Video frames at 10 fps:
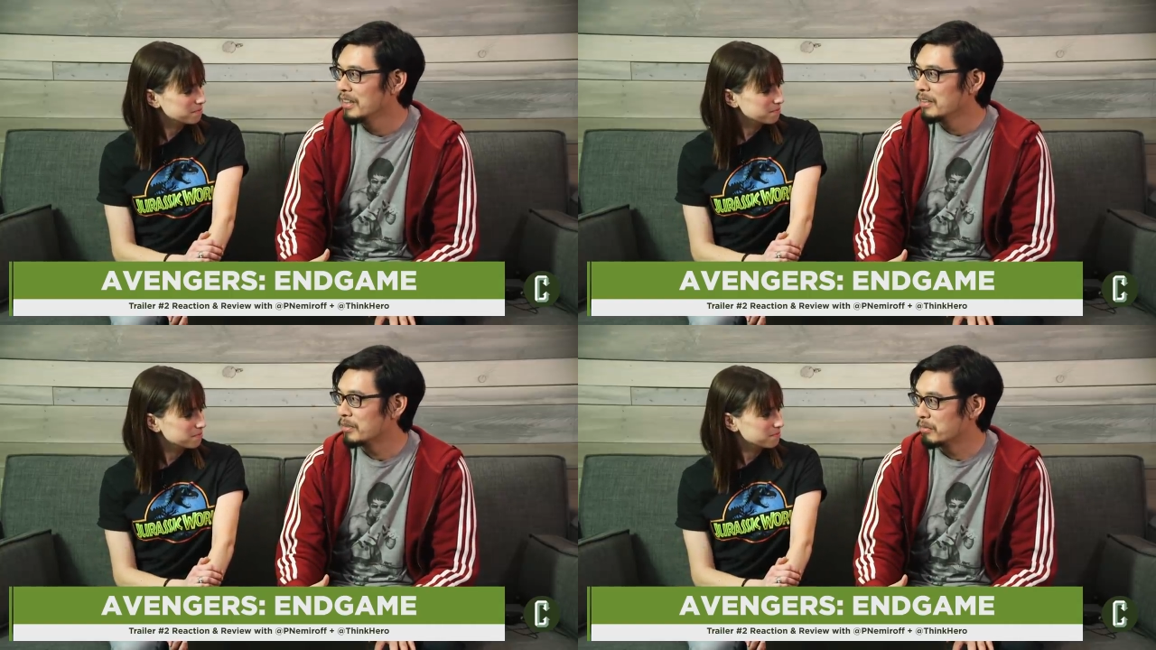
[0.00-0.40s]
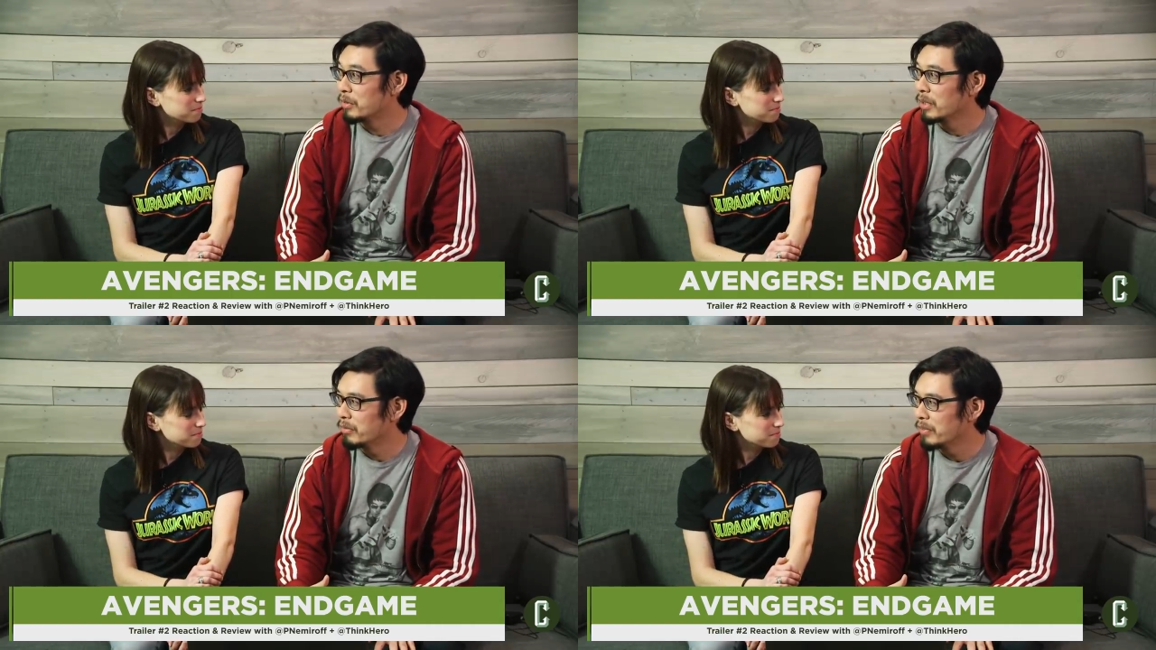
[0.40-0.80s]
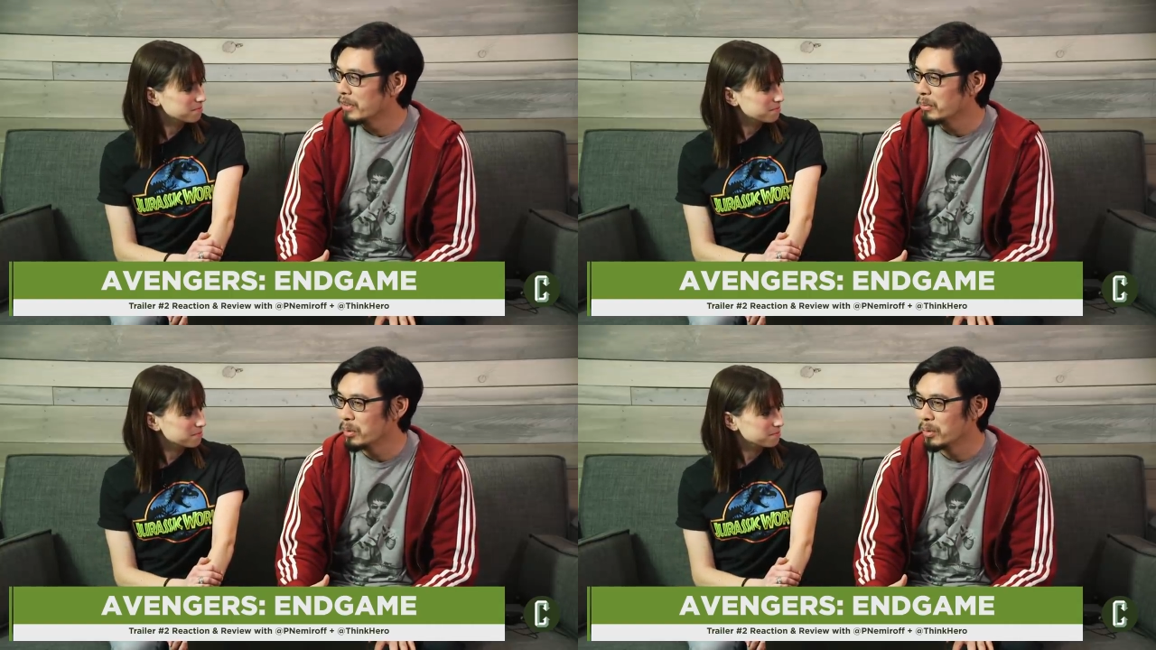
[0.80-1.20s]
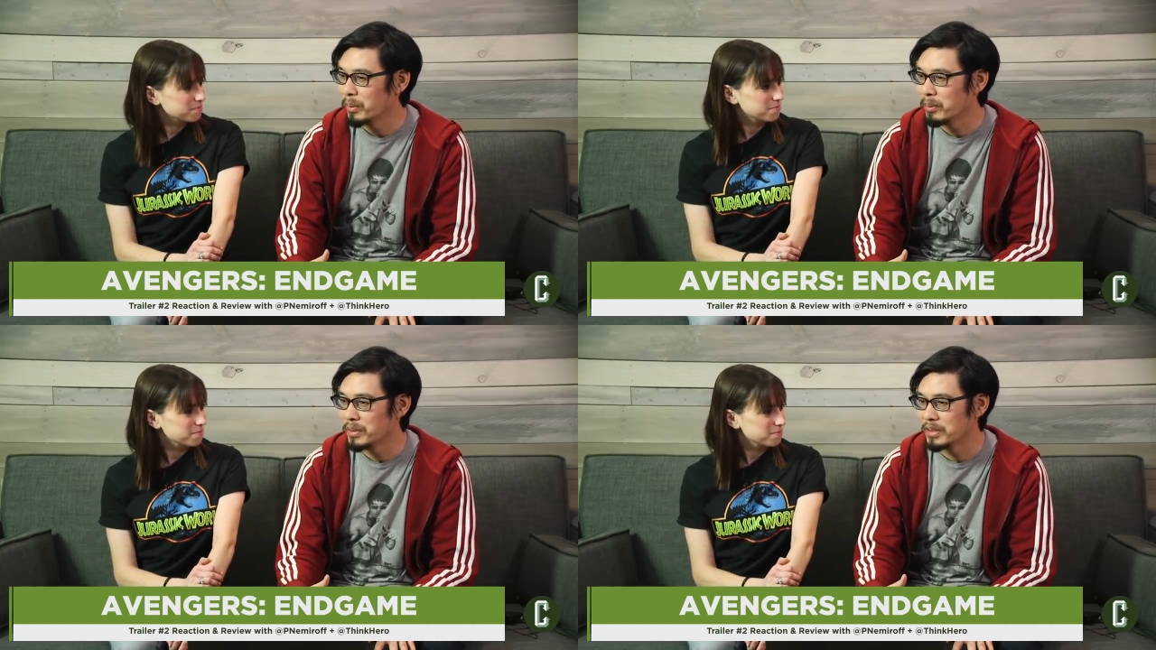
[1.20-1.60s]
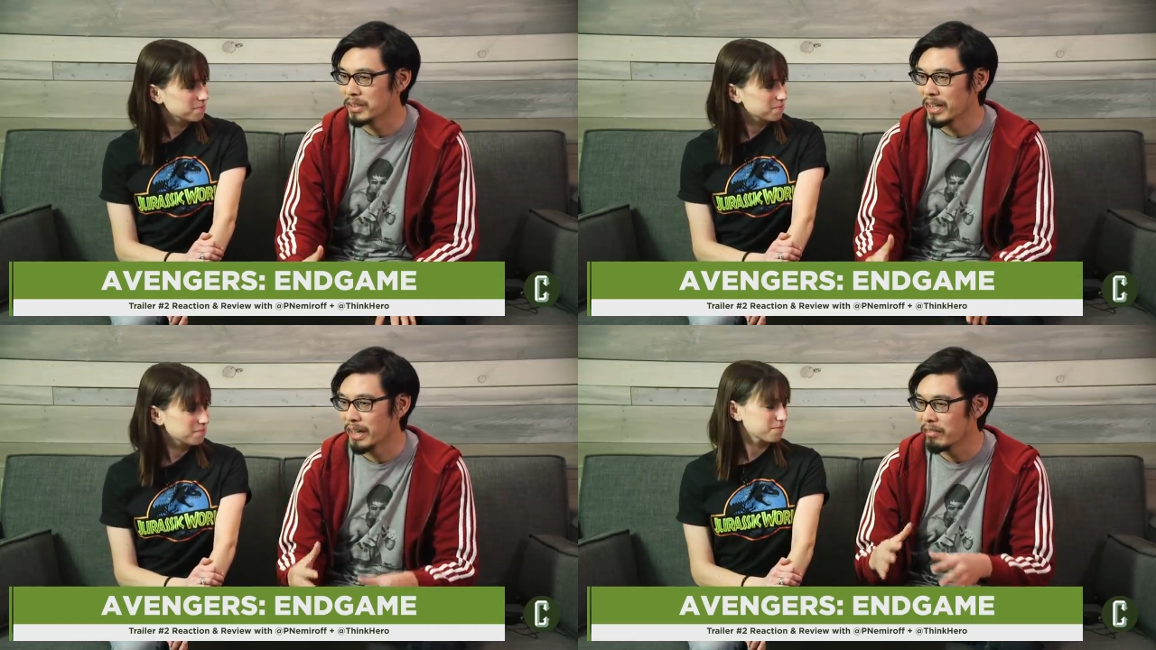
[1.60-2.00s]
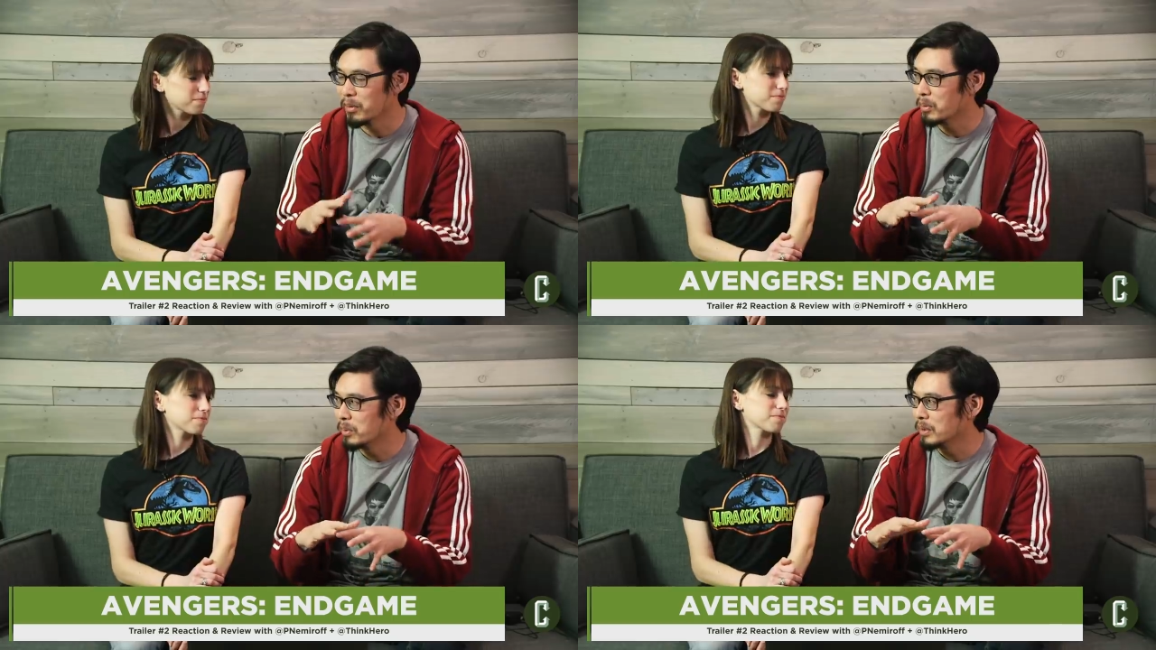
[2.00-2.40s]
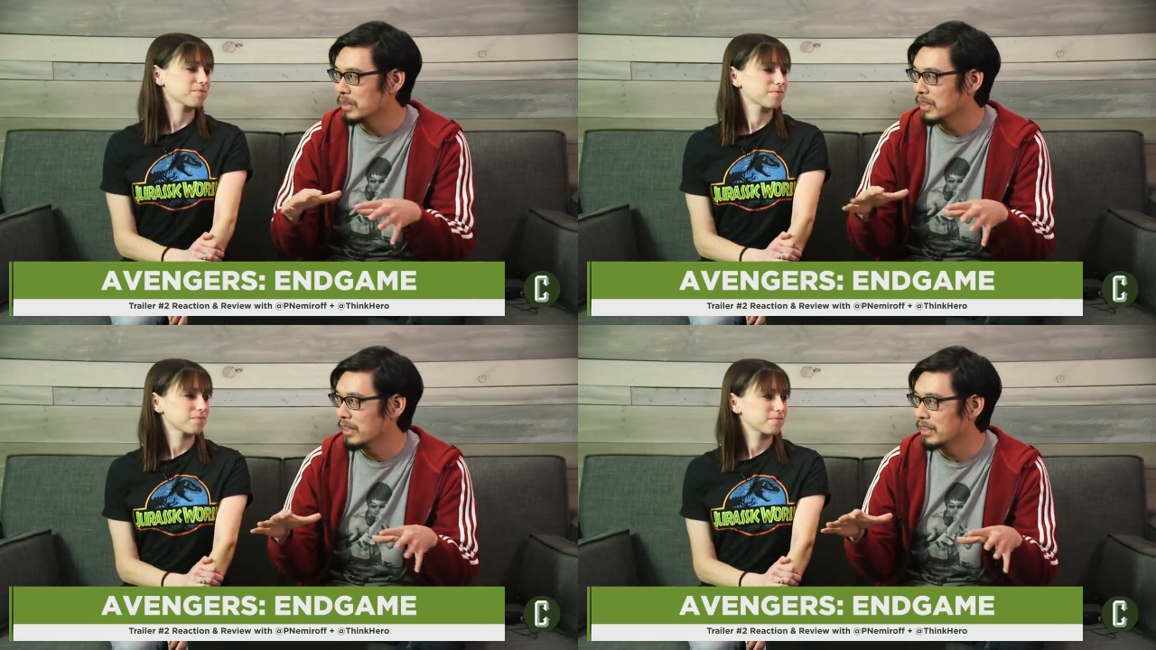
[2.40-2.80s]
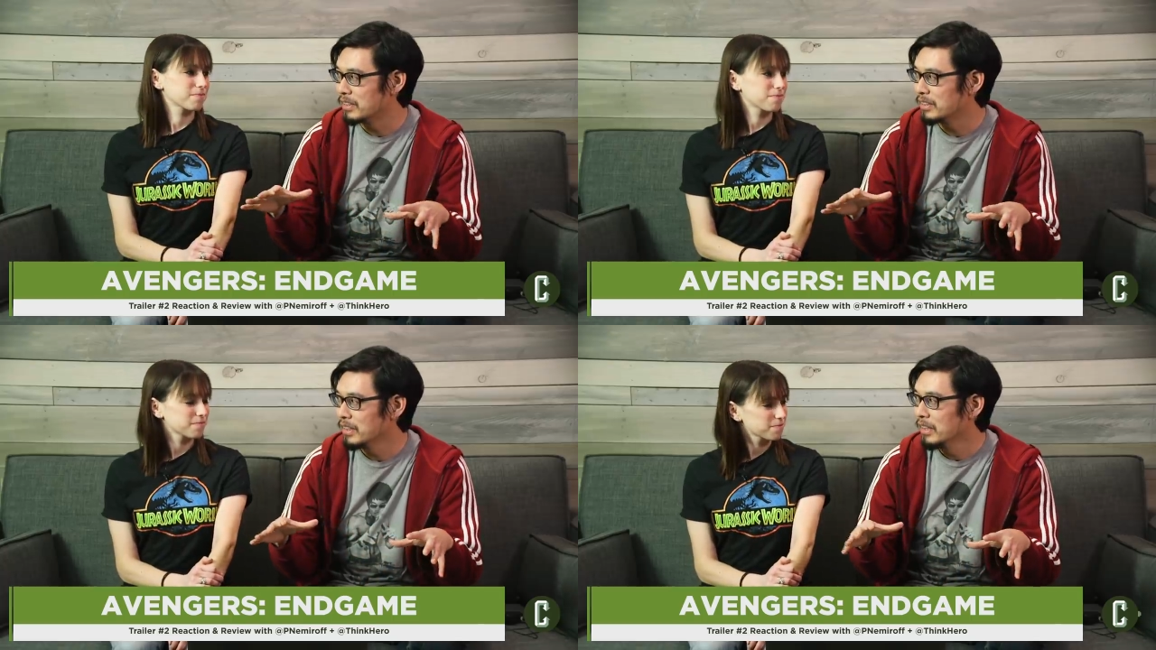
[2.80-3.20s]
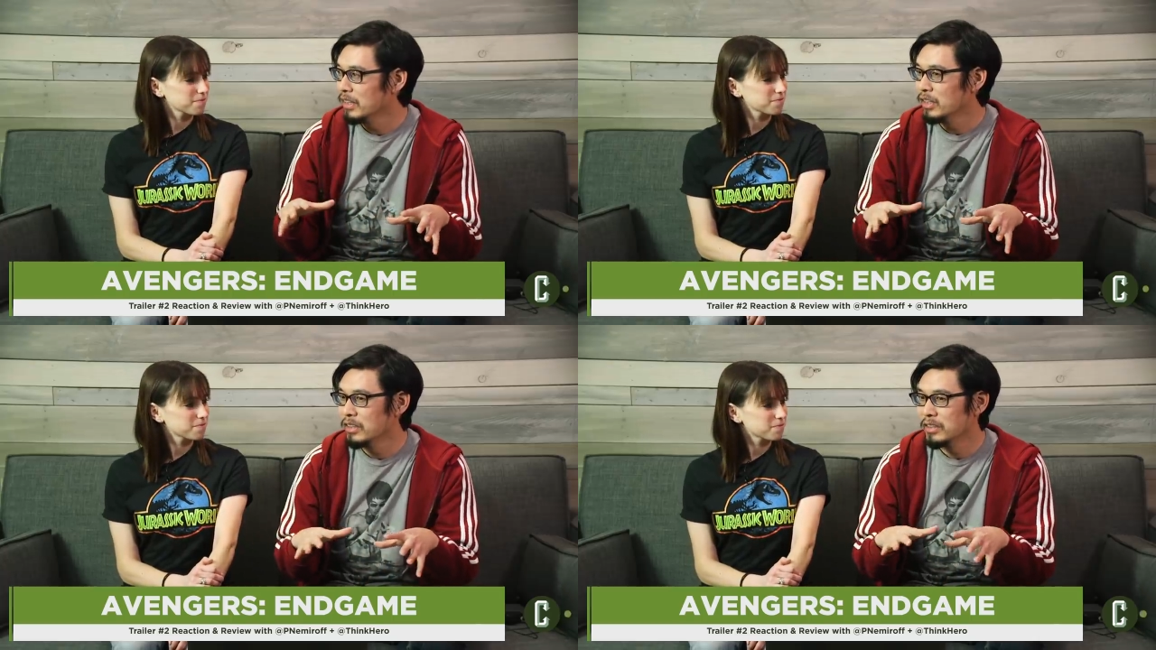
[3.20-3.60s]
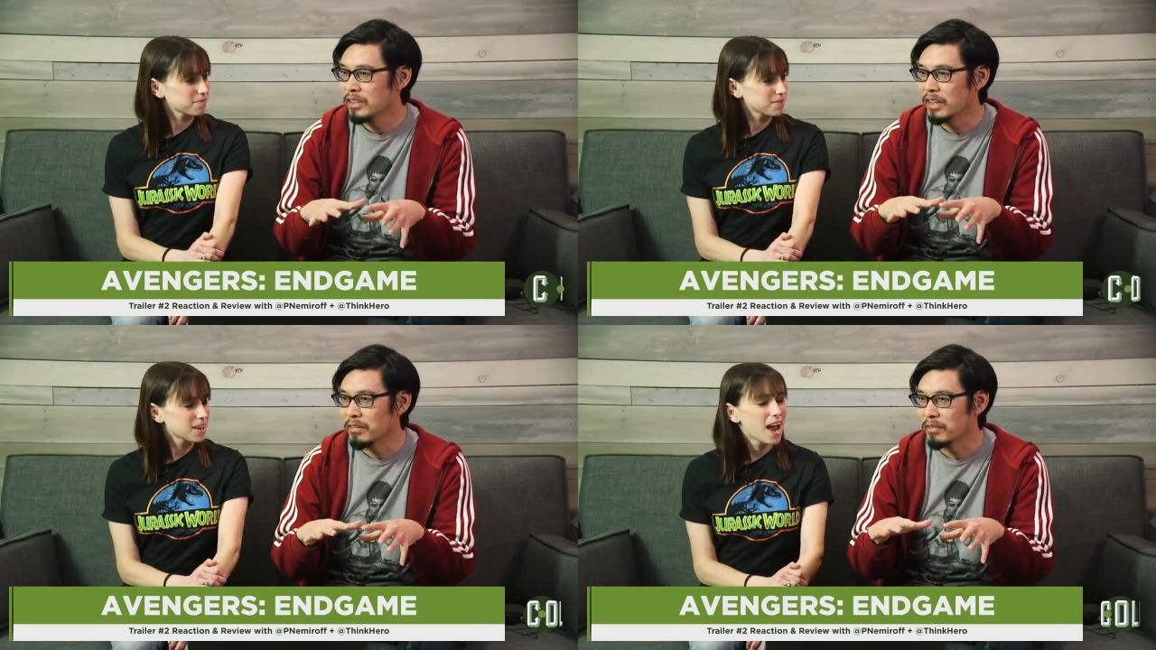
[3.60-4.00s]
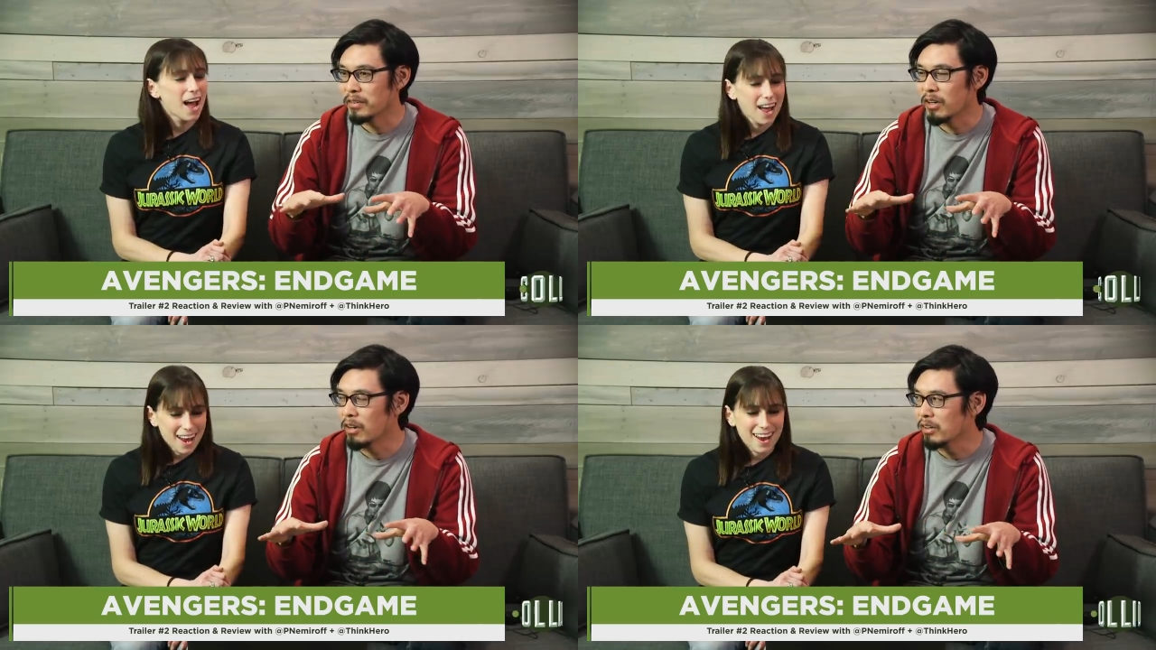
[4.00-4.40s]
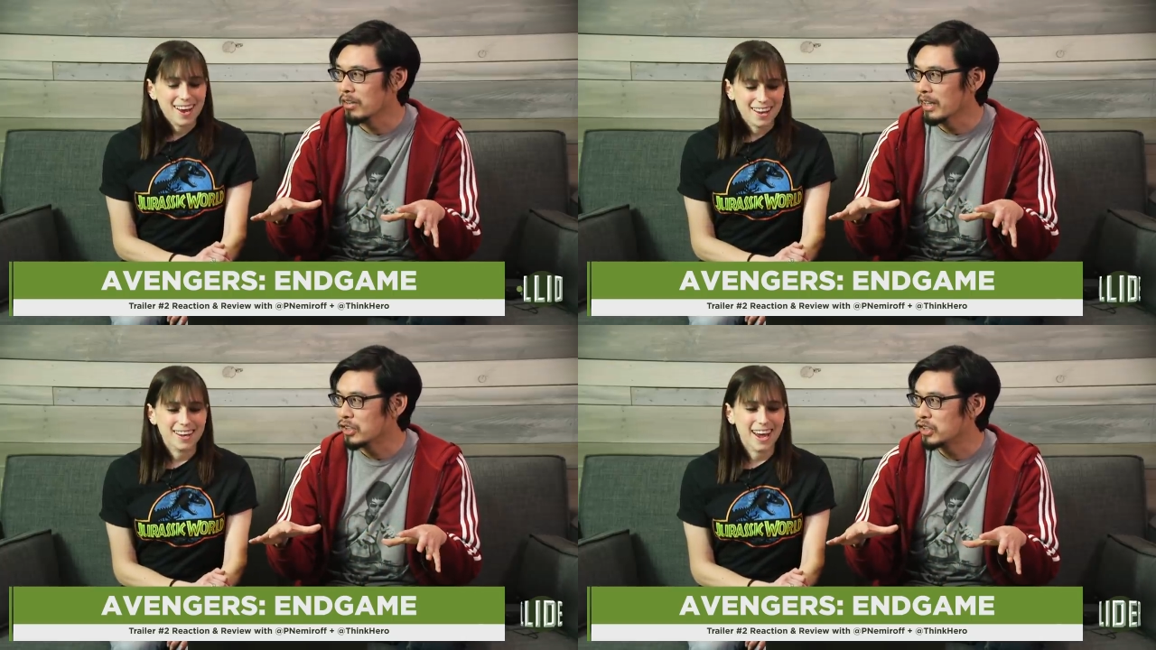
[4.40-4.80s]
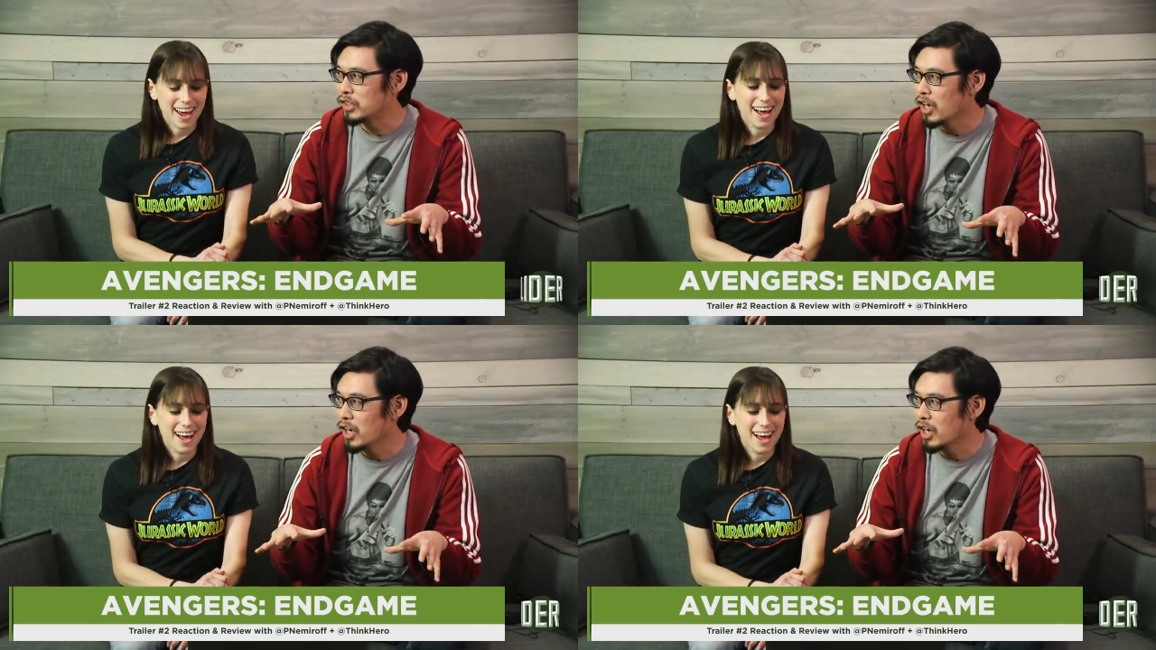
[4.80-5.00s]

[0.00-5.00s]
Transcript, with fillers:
Speaker 1: for, for Infinity War, we were just like, everyone was in this kind of like yeah.